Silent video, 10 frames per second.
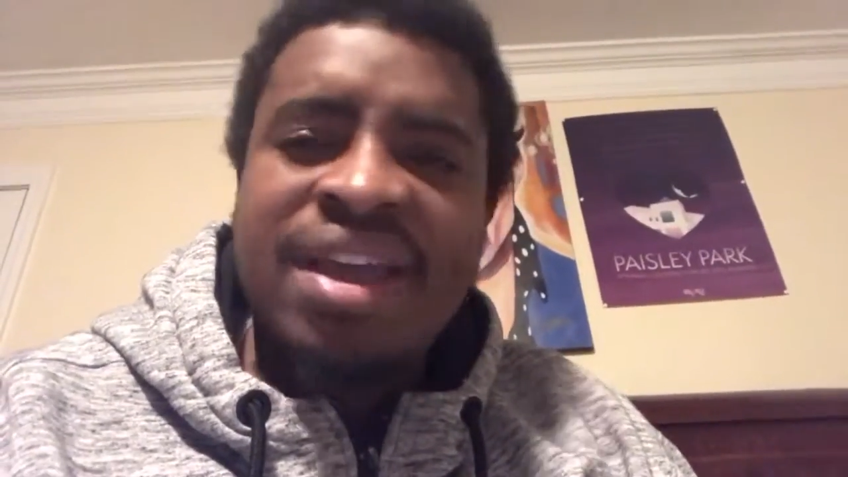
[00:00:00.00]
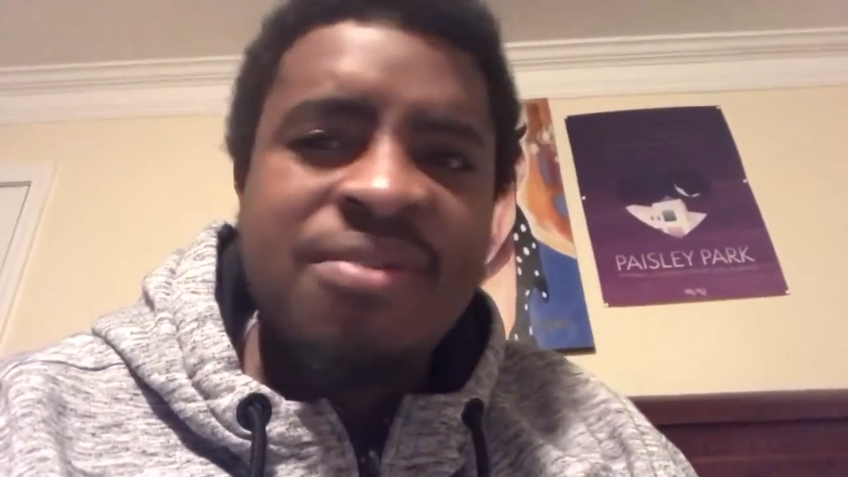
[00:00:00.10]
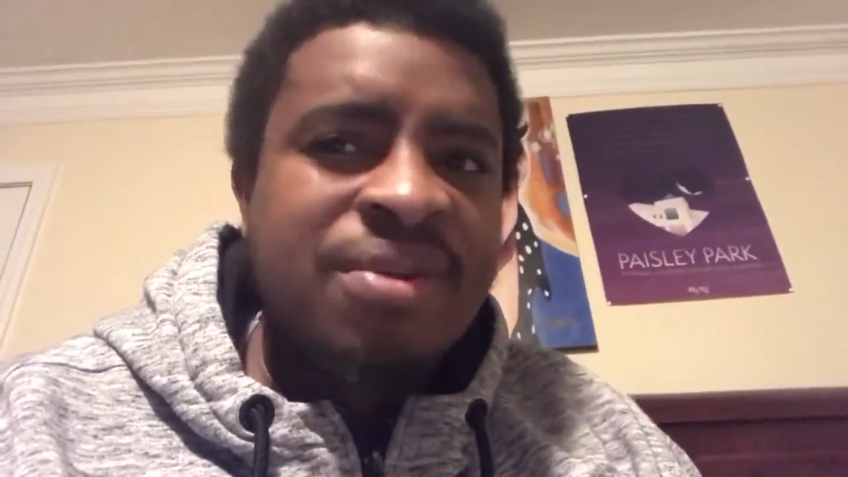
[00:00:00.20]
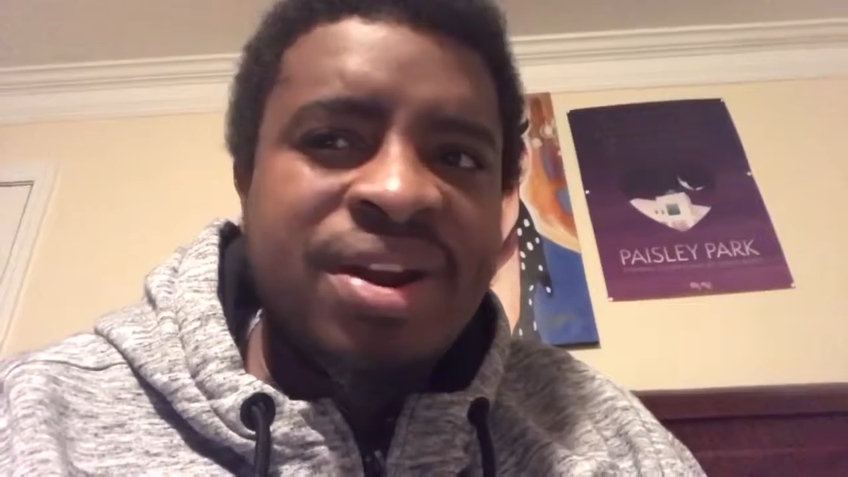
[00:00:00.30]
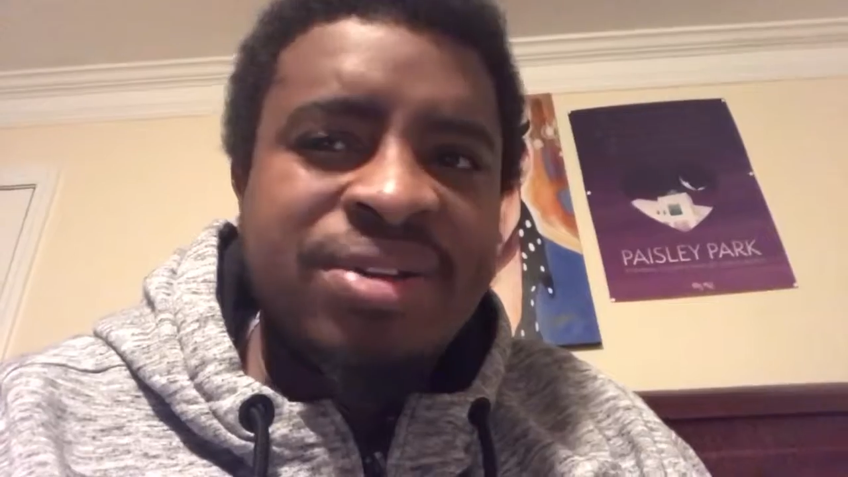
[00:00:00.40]

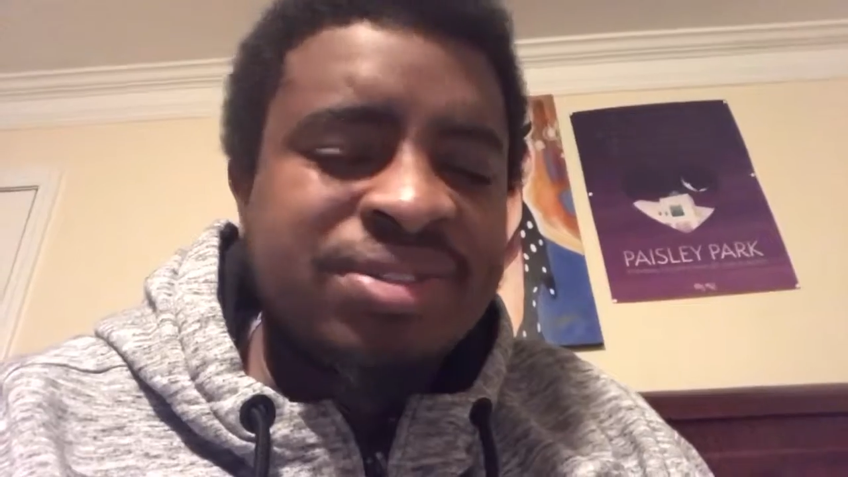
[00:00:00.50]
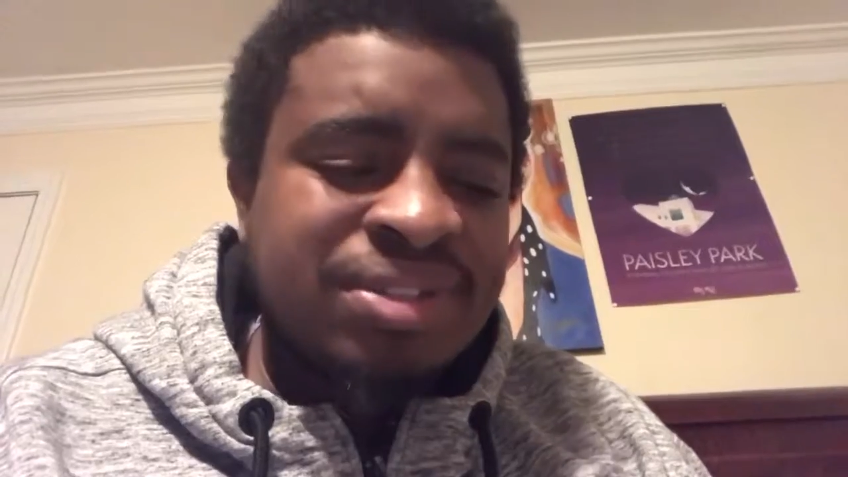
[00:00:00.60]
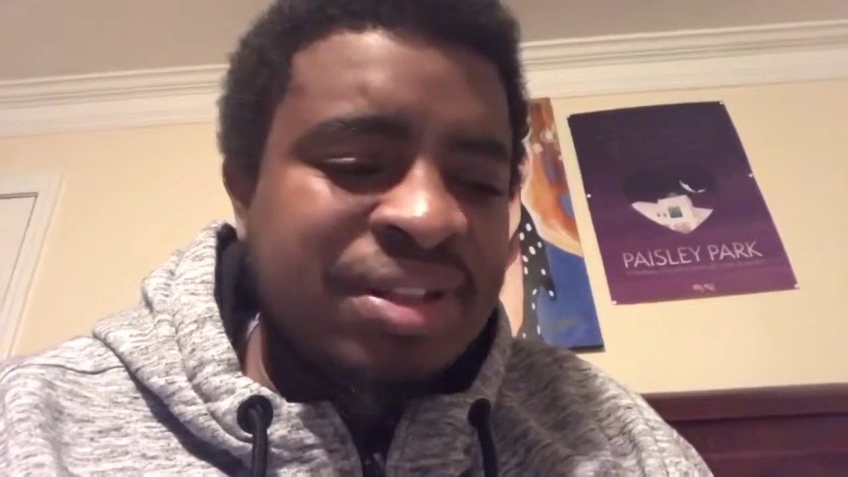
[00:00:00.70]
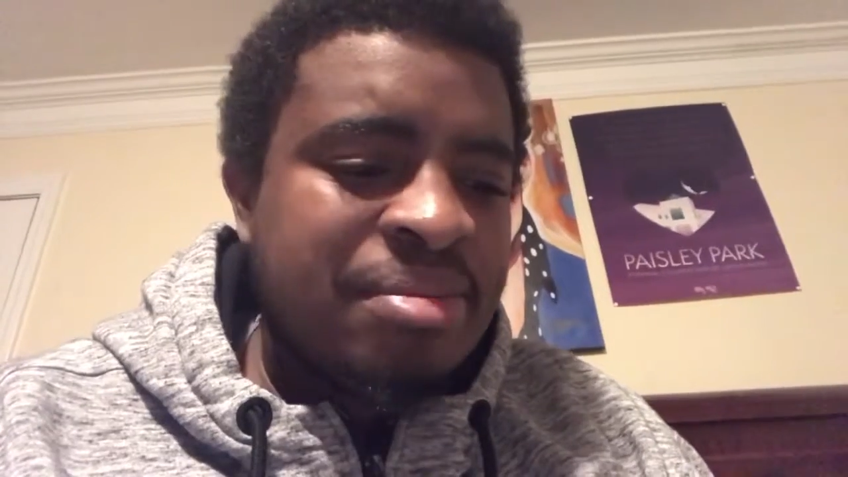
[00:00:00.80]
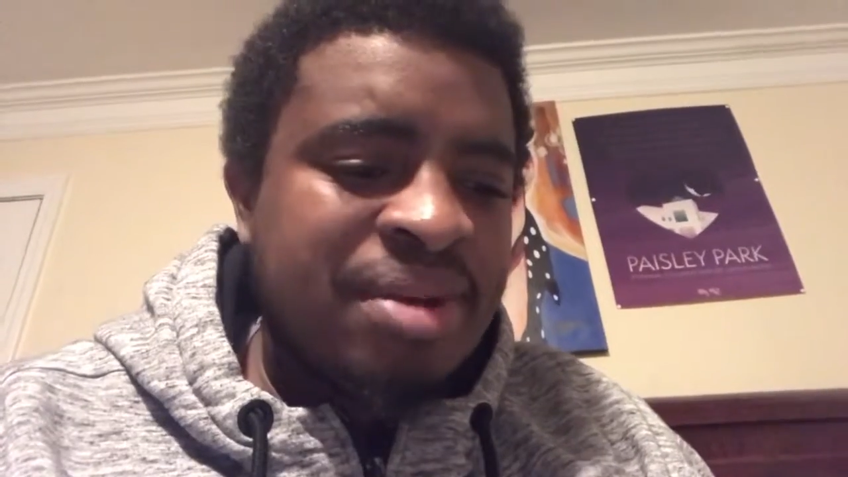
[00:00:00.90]
everyone else
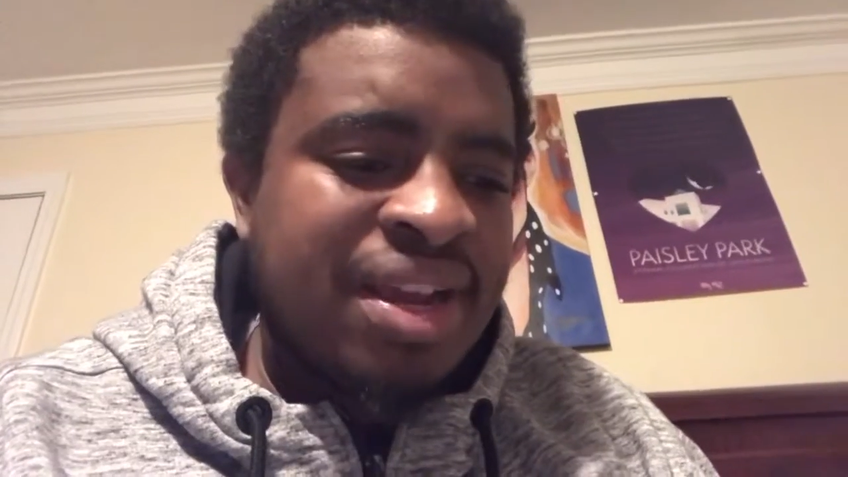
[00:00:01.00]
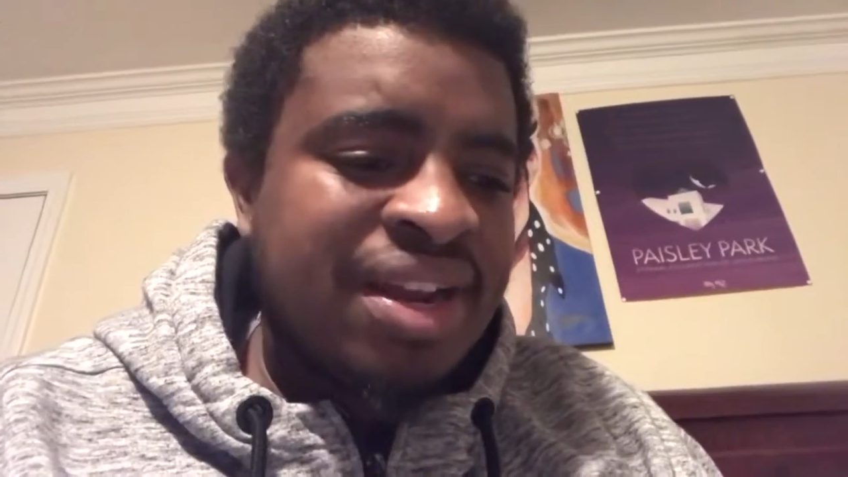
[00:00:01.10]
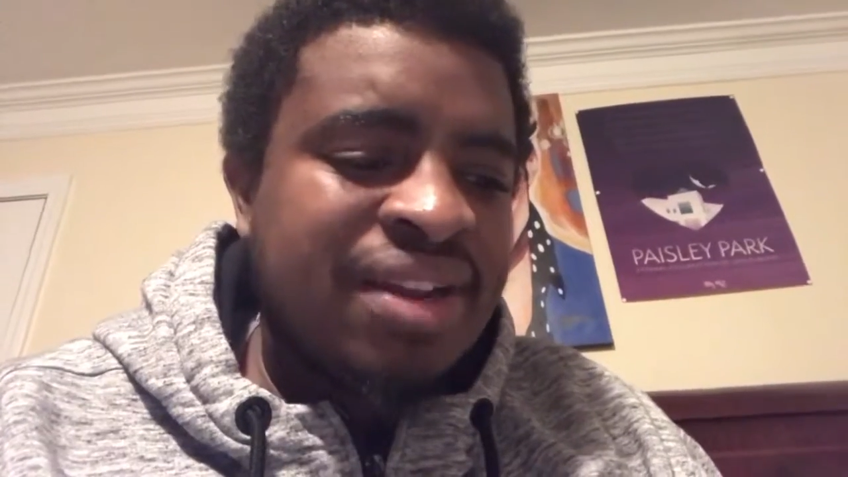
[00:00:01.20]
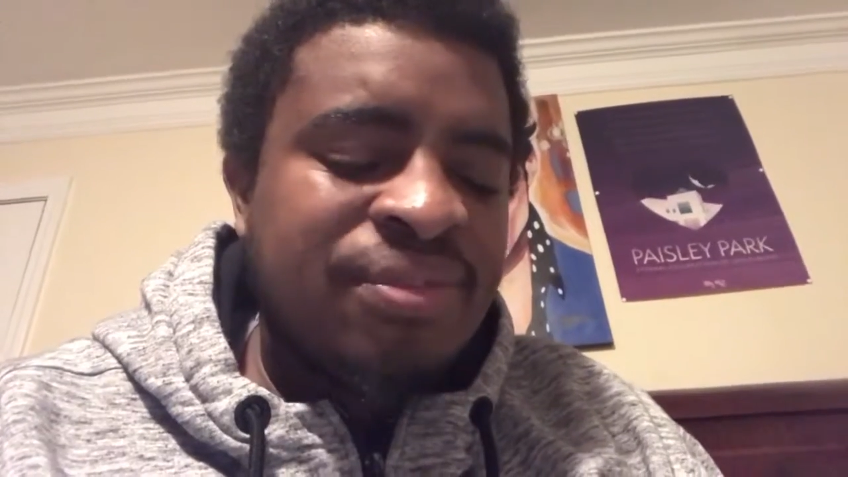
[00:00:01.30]
is eliminated.